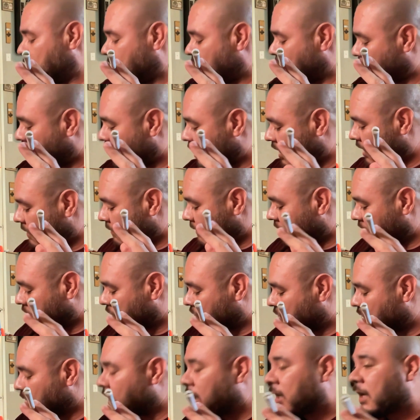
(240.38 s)
I want to make
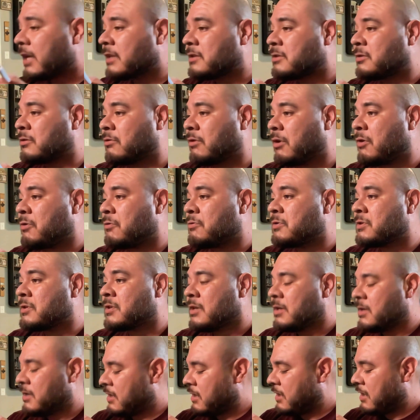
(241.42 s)
sure I get to those
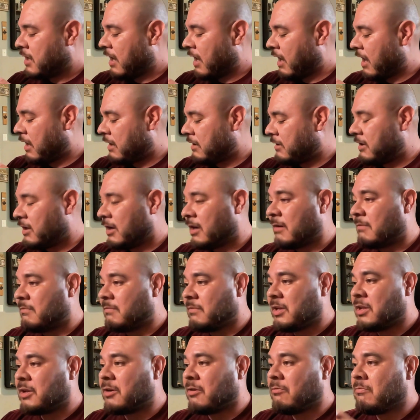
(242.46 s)
and,
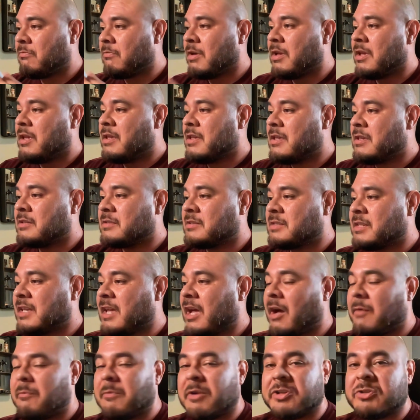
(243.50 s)
see
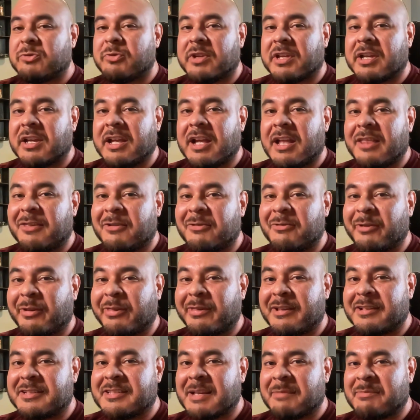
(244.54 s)
how much we could get through on
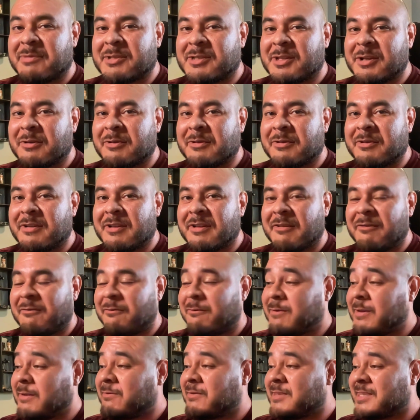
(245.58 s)
this episode
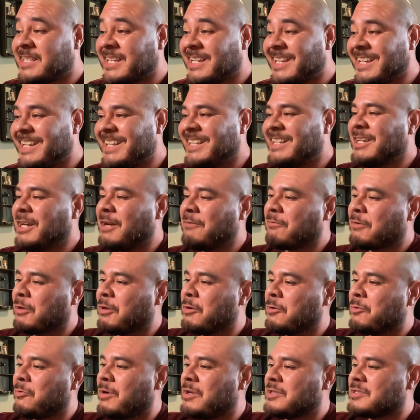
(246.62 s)
15 of
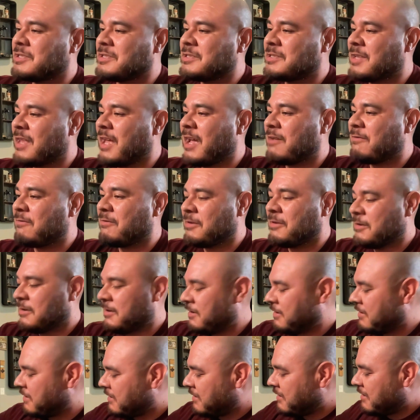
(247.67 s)
Clone Questions Live.
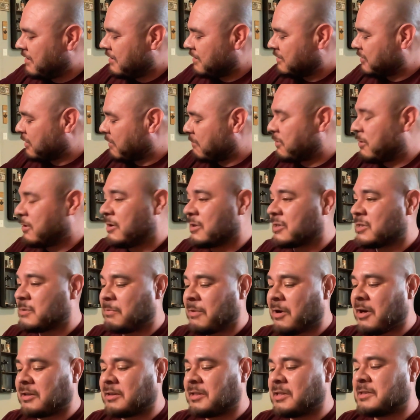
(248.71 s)
So I'm going to
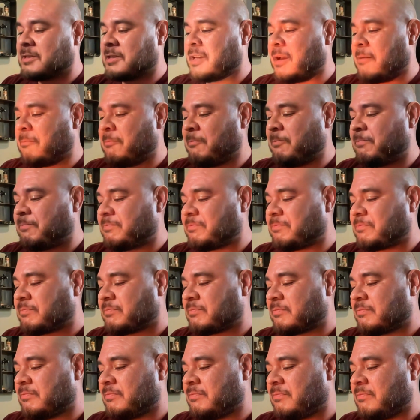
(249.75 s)
spark this up.
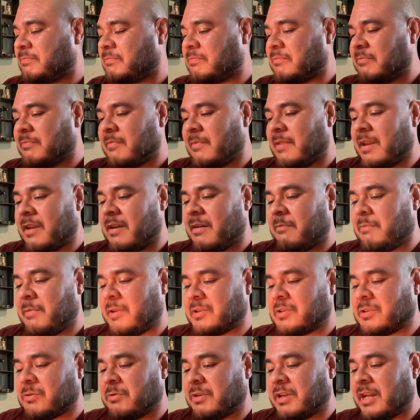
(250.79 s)
Make
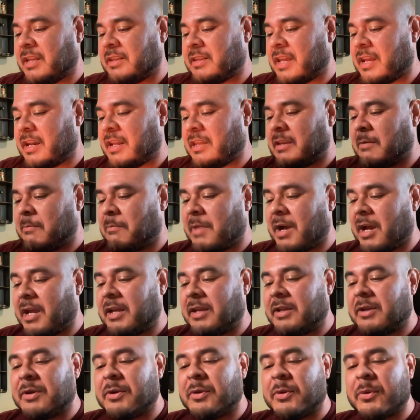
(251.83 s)
sure we get that in the
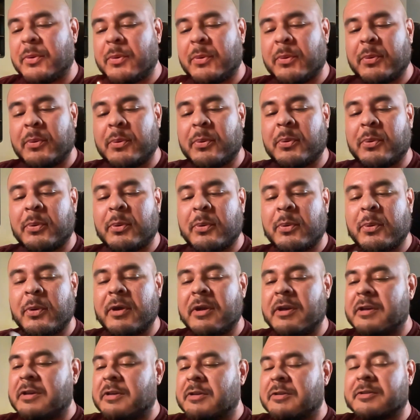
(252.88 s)
mic.
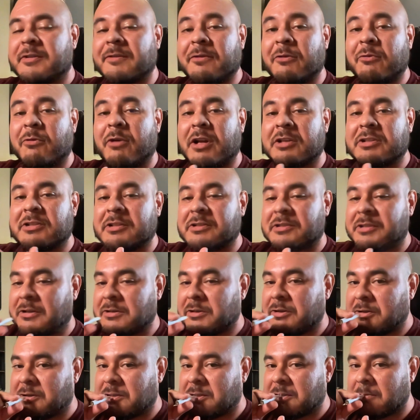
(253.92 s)
So if you're watching this on
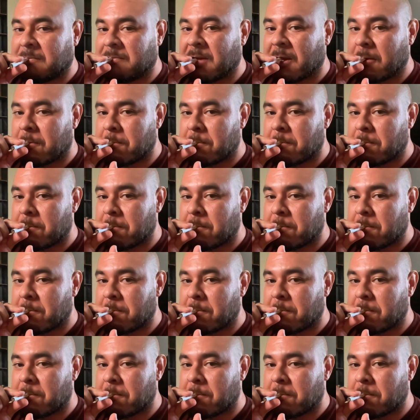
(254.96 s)
YouTube,